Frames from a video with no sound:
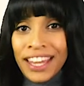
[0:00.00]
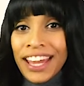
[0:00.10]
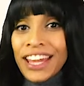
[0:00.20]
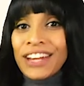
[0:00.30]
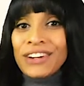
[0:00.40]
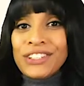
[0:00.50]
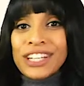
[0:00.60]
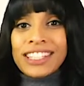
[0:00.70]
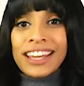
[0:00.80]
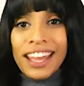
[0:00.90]
Here are just
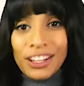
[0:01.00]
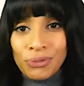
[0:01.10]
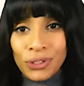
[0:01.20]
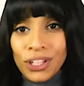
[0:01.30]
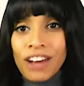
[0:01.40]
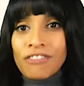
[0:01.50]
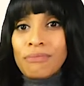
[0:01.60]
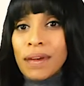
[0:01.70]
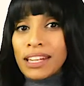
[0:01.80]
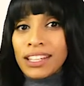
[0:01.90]
a handful of
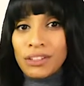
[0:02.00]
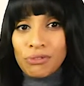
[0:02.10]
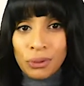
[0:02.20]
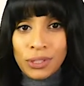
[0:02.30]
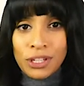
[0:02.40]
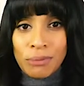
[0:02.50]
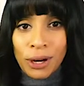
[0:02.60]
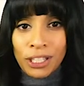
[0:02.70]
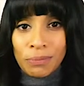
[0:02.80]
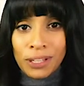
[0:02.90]
many influencer
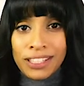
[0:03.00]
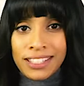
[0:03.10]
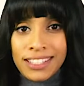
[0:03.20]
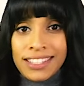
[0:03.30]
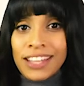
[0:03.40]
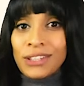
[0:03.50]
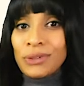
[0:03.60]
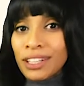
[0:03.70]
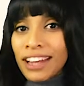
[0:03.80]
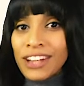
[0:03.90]
marketplaces that you
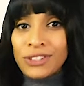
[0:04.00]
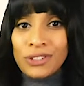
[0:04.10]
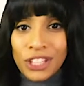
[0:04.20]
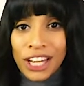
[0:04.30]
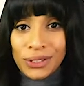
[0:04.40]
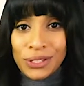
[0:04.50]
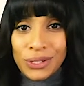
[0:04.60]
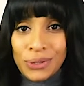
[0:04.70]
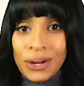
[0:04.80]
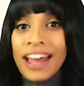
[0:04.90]
can add your channel
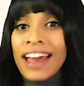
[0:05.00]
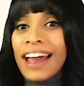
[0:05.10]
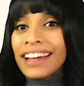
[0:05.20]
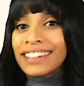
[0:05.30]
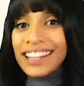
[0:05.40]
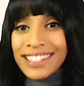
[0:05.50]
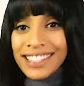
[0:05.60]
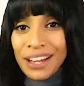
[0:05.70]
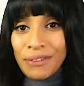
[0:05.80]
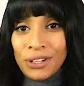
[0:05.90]
to and get
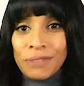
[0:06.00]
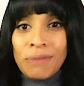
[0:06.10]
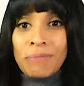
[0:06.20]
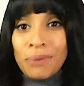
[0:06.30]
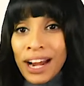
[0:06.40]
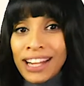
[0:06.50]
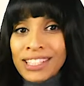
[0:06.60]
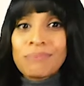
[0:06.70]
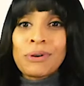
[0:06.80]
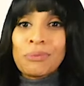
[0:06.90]
discovered by brands
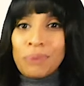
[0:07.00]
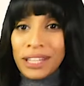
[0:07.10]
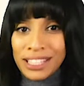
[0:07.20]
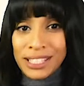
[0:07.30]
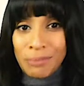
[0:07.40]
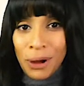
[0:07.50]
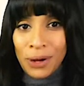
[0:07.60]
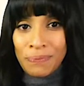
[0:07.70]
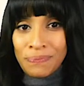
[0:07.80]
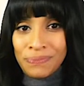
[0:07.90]
both big and small.
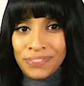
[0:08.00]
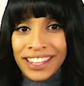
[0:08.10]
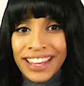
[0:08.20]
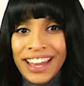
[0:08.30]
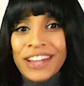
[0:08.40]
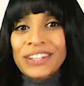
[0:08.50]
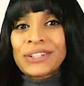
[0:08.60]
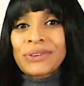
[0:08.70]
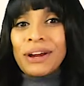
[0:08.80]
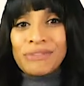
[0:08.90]

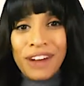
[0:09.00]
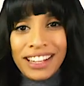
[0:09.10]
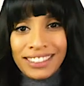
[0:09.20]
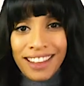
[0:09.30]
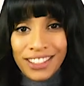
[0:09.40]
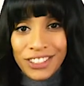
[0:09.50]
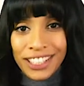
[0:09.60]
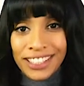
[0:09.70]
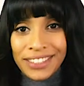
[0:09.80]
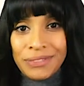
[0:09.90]
Grapevine Logic,
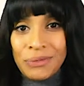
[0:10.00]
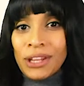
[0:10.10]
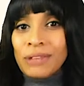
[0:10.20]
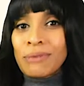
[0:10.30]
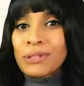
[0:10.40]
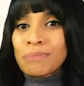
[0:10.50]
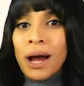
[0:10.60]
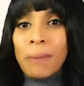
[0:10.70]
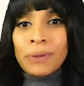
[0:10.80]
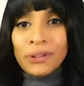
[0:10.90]
one of the most
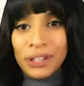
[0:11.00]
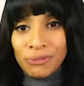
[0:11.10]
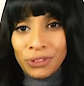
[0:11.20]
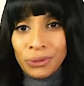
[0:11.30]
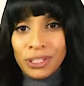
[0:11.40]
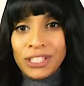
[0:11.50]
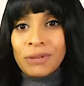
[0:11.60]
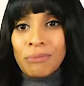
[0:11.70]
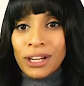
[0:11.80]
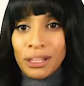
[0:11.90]
popular influencer
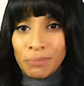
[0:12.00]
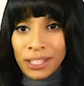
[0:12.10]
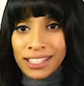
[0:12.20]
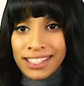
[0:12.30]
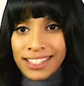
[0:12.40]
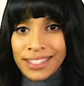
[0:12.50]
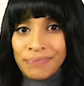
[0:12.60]
marketplaces.